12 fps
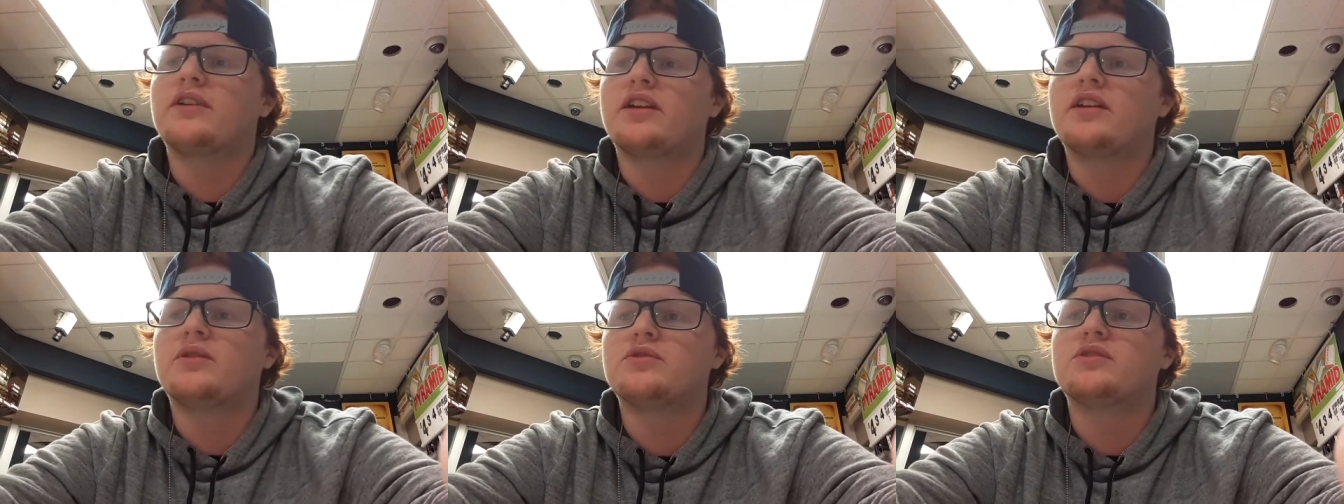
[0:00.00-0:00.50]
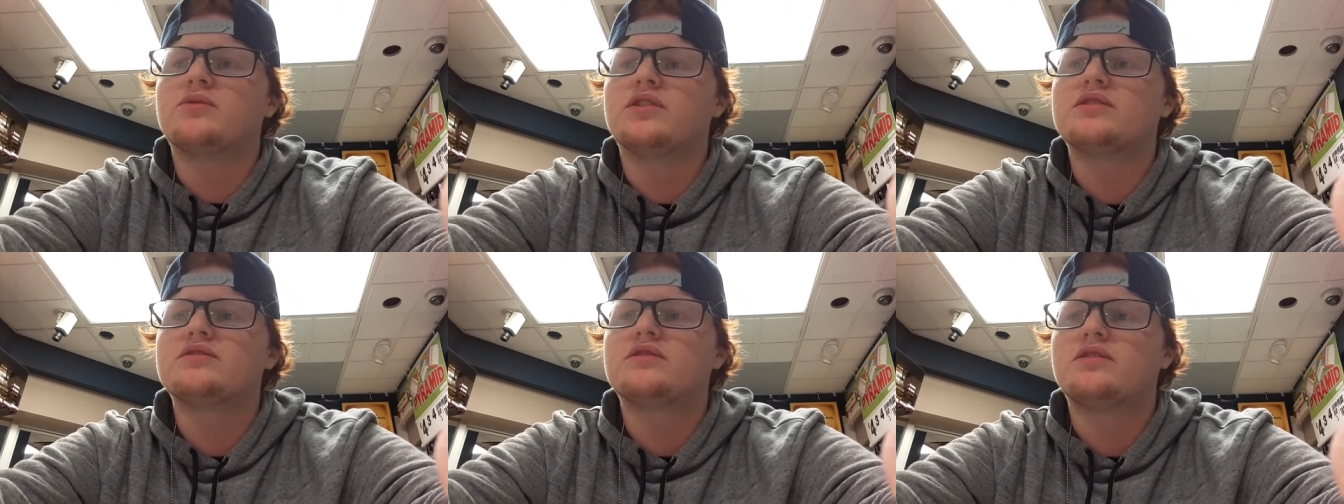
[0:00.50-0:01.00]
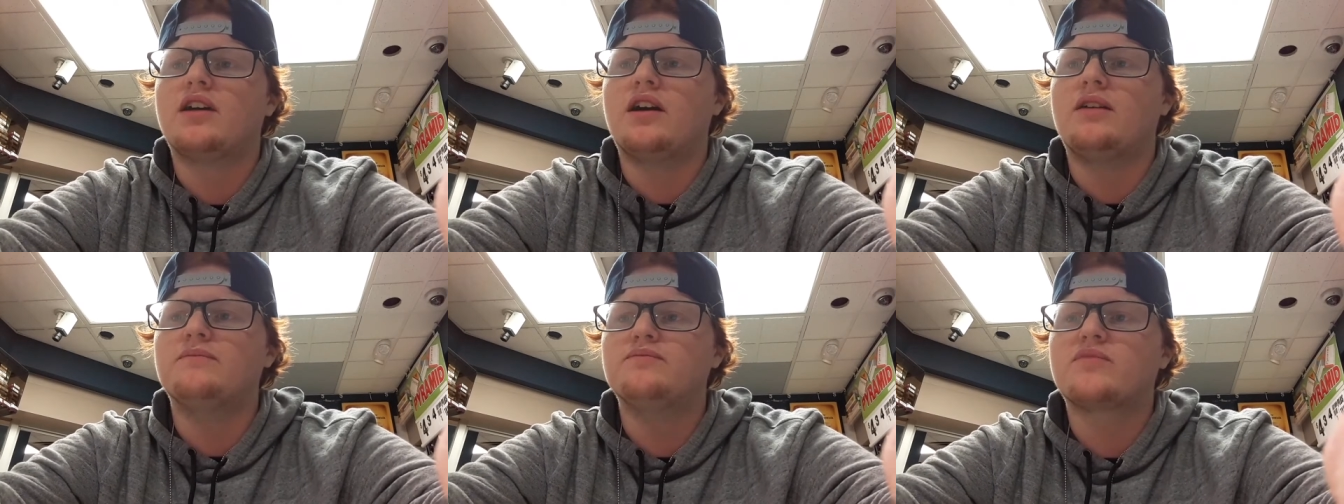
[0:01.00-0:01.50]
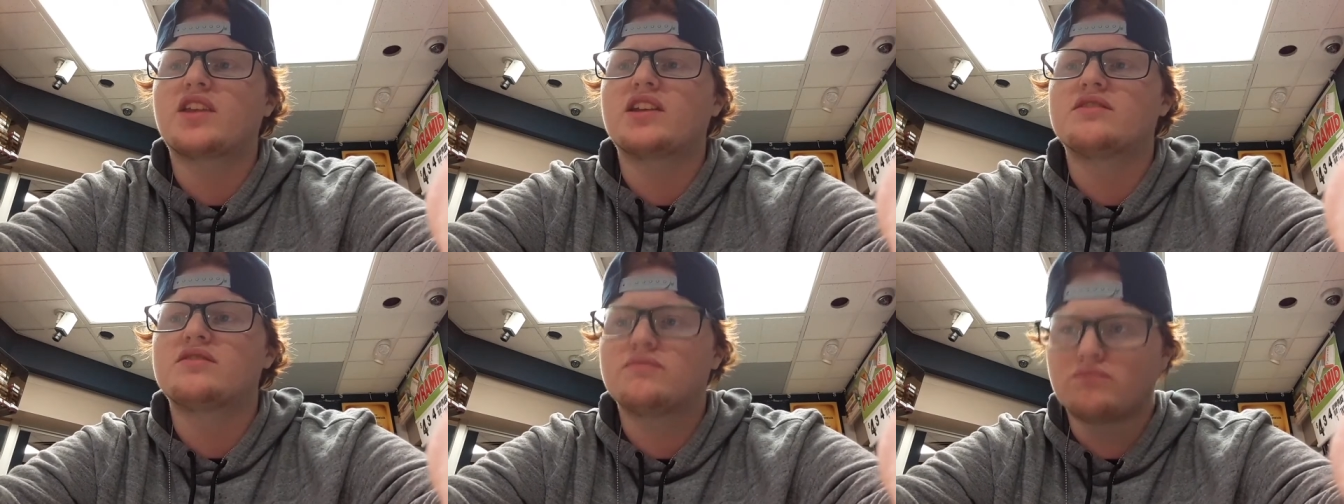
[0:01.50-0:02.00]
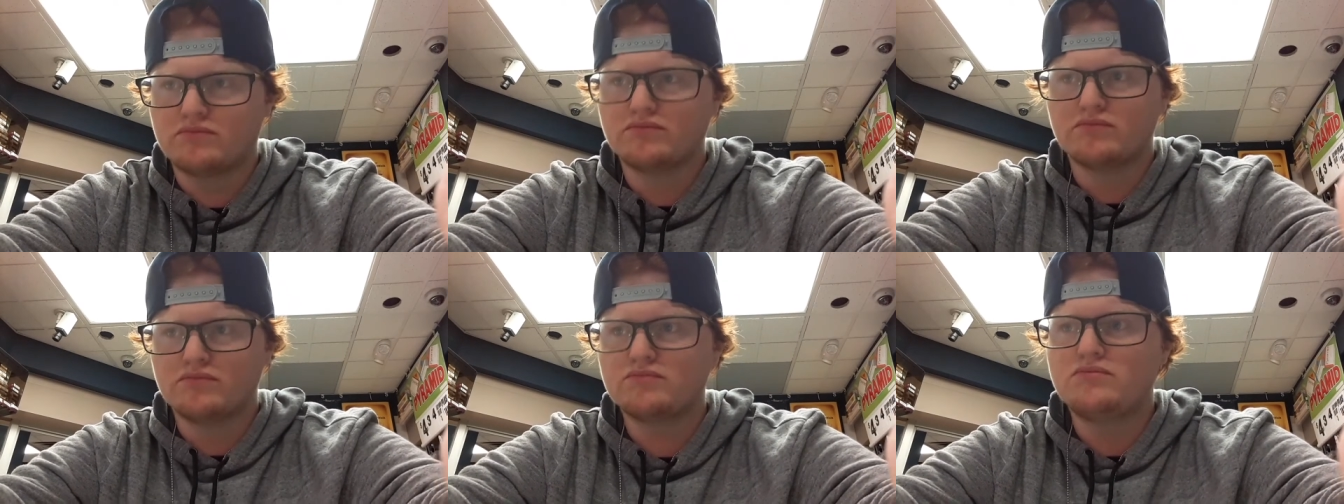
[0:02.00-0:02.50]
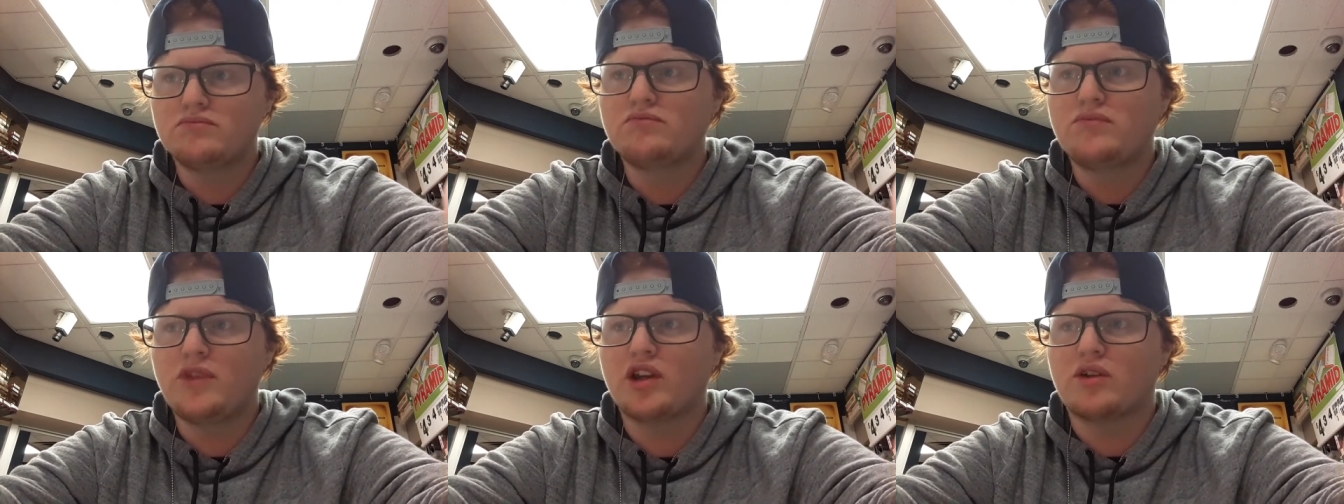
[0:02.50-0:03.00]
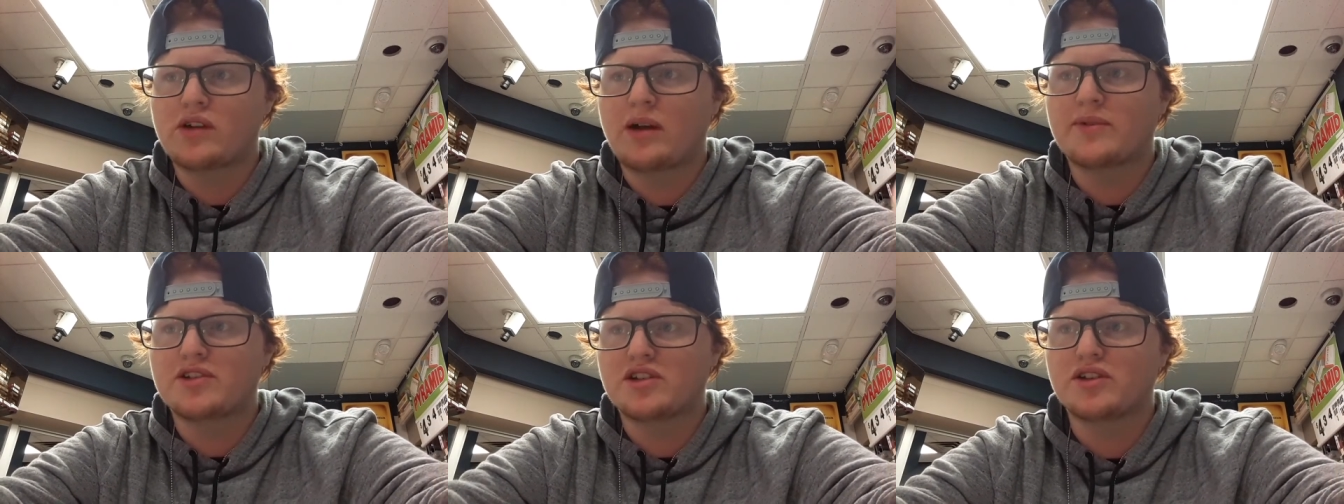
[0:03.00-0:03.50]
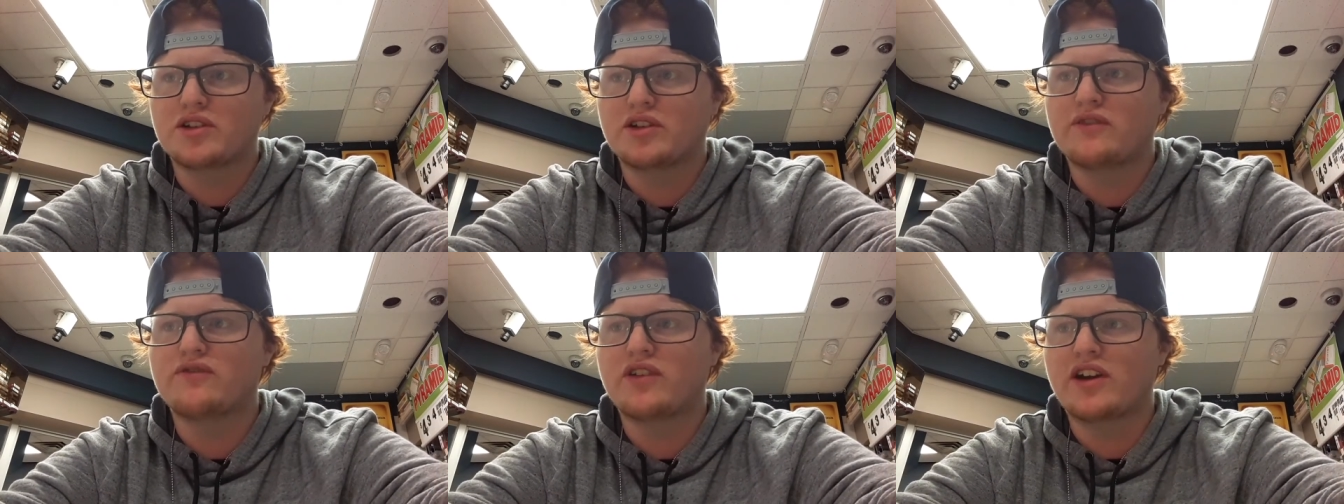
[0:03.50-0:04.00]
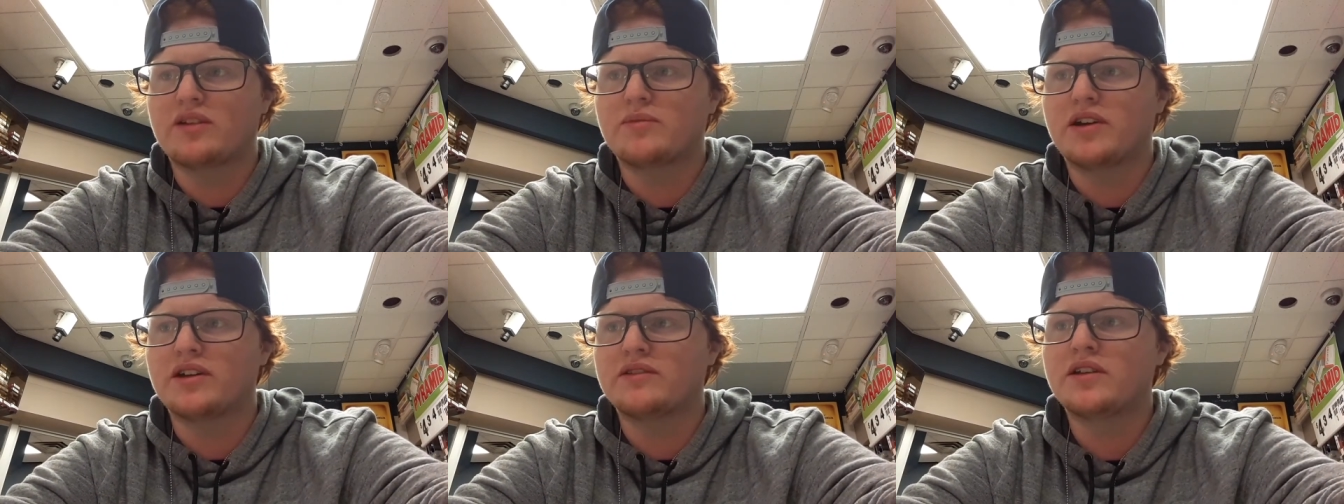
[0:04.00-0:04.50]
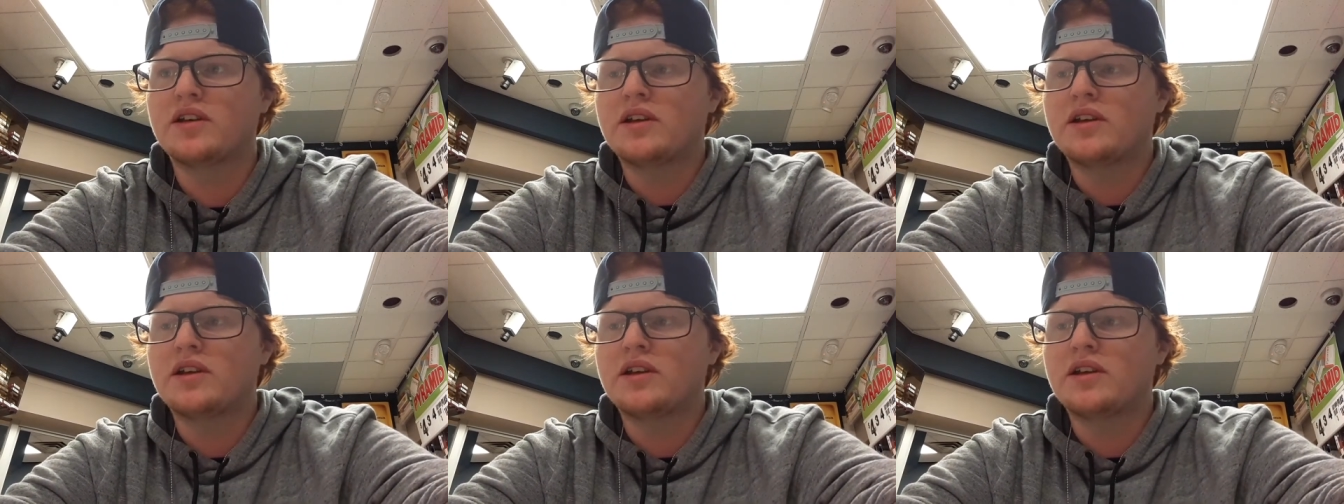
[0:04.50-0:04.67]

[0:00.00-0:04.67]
It, really was, because um, you know Robert's another good friend of mine,